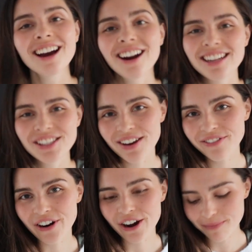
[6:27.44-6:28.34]
Alright, so I've
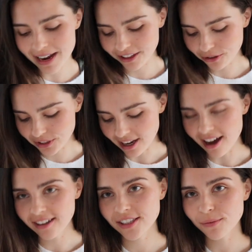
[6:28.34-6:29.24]
got my little
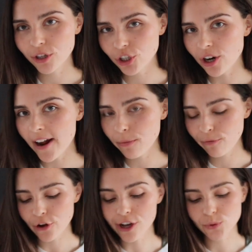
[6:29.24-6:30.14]
tarts. I'm gonna try them
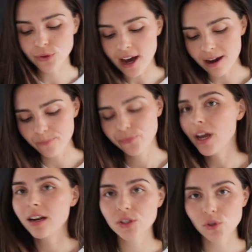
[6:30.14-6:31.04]
first without
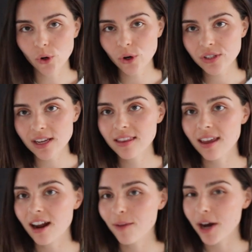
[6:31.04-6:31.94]
any sauce, and
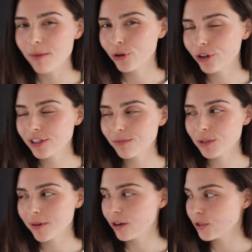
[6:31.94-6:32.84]
then I might put on some
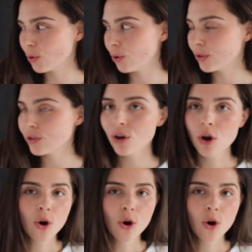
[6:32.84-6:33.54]
tomato sauce